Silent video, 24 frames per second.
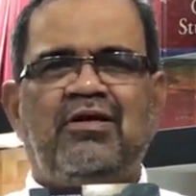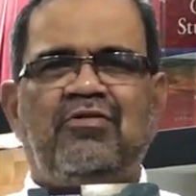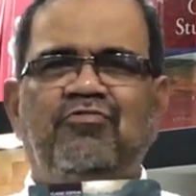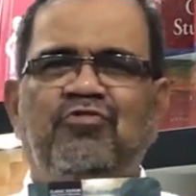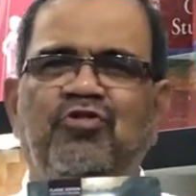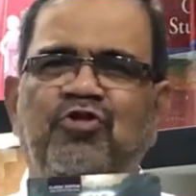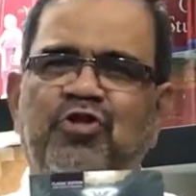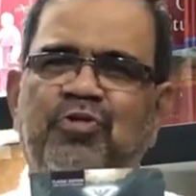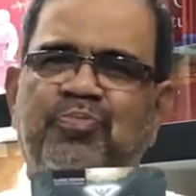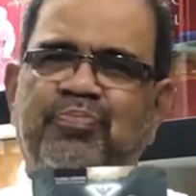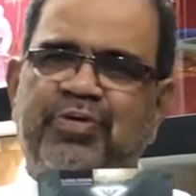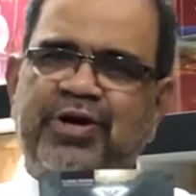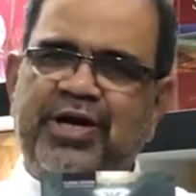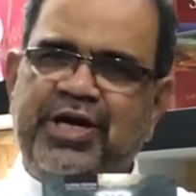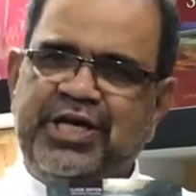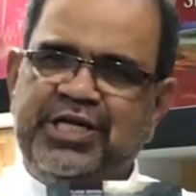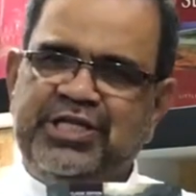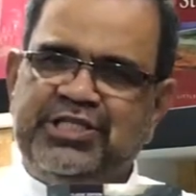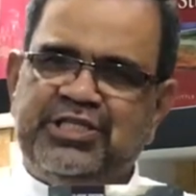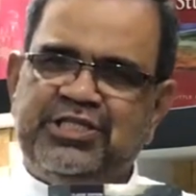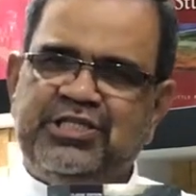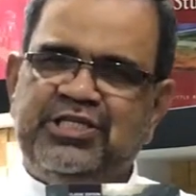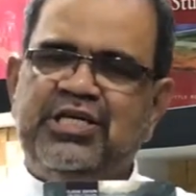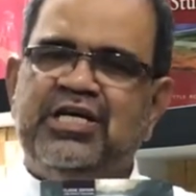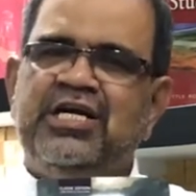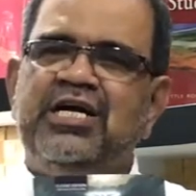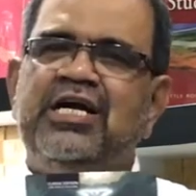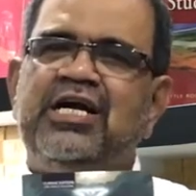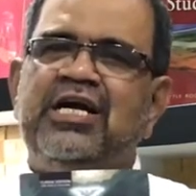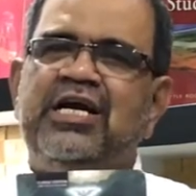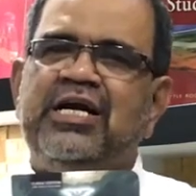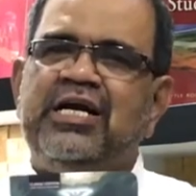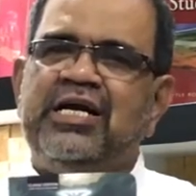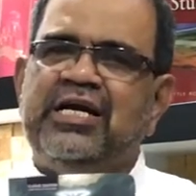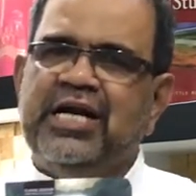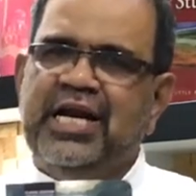for the priest
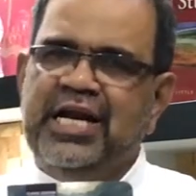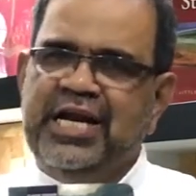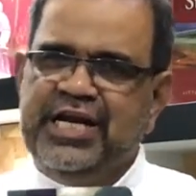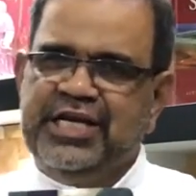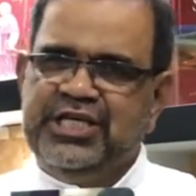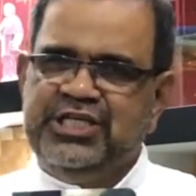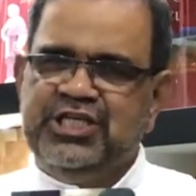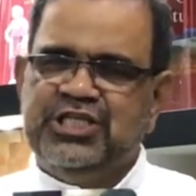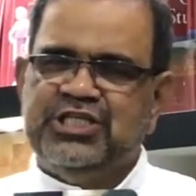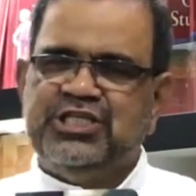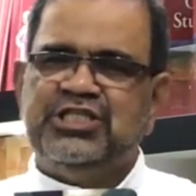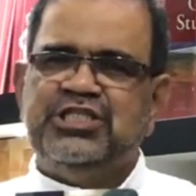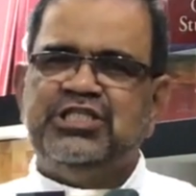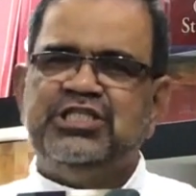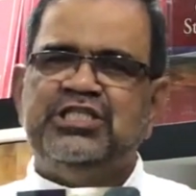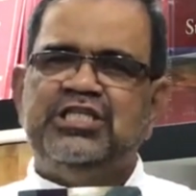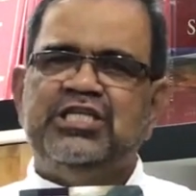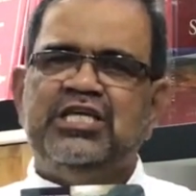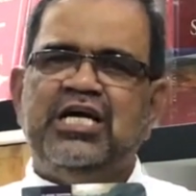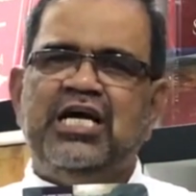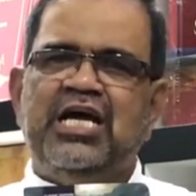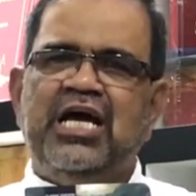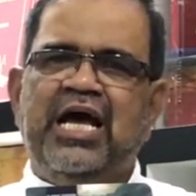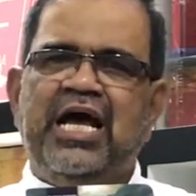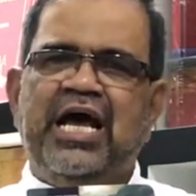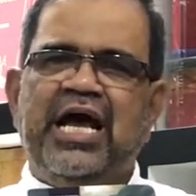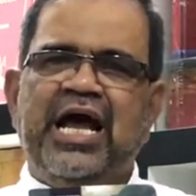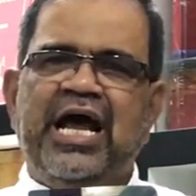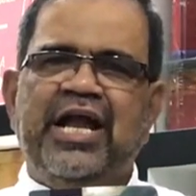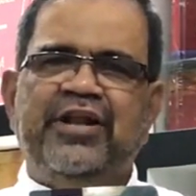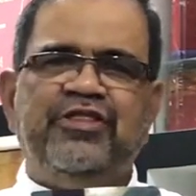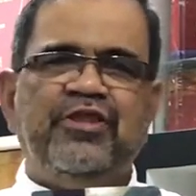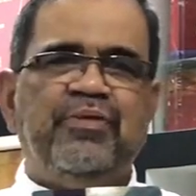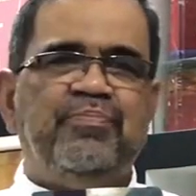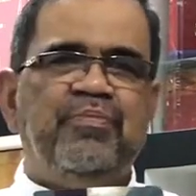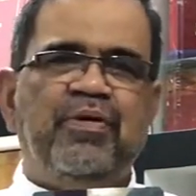religious,
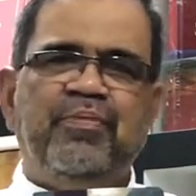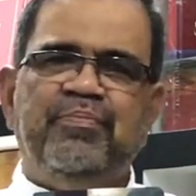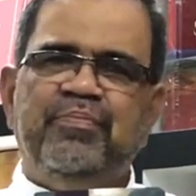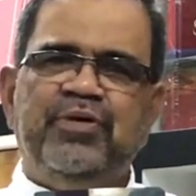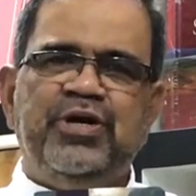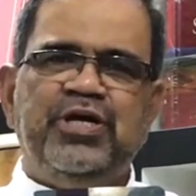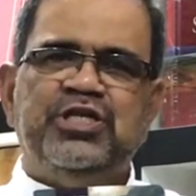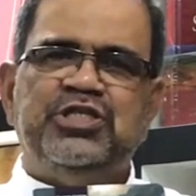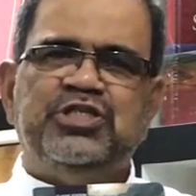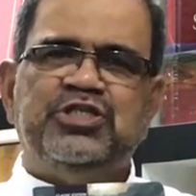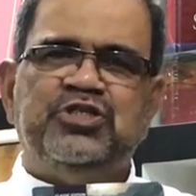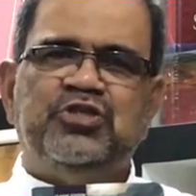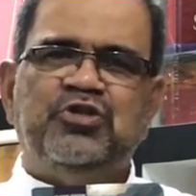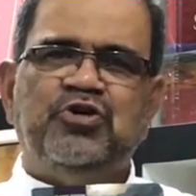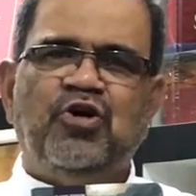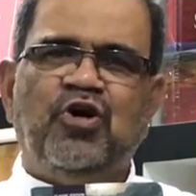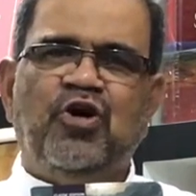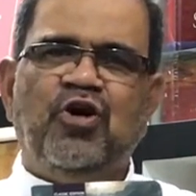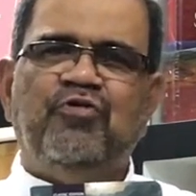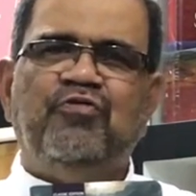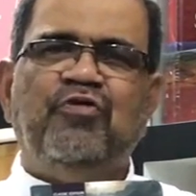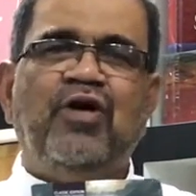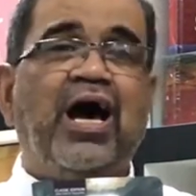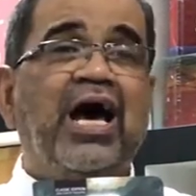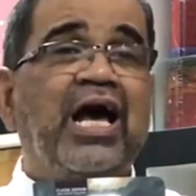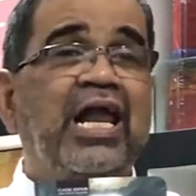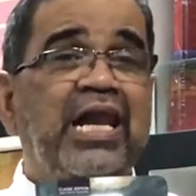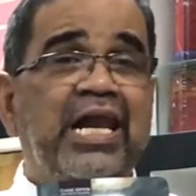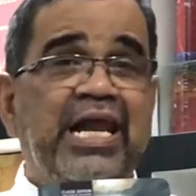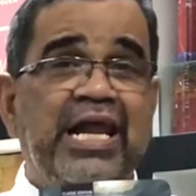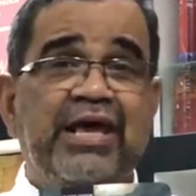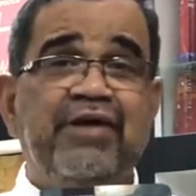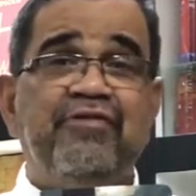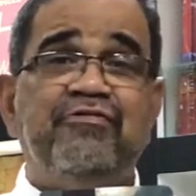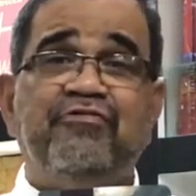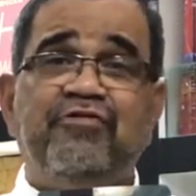and the members of our
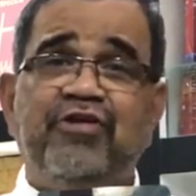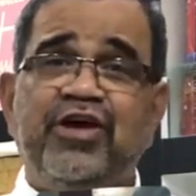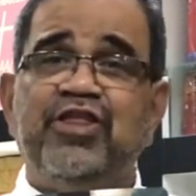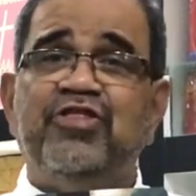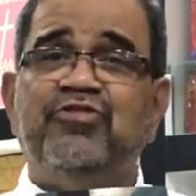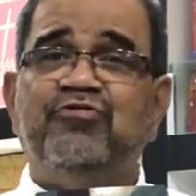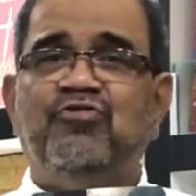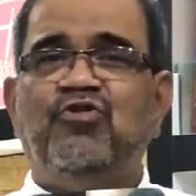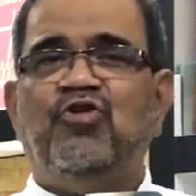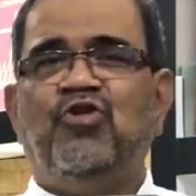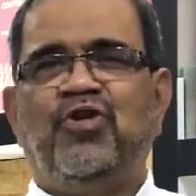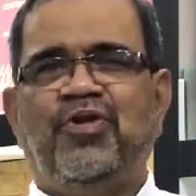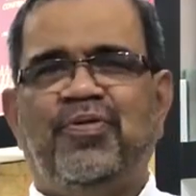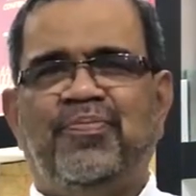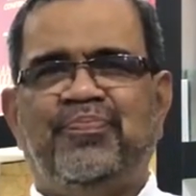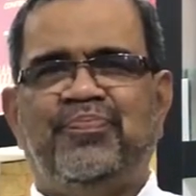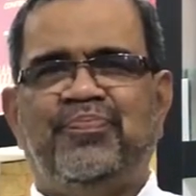lay faithful.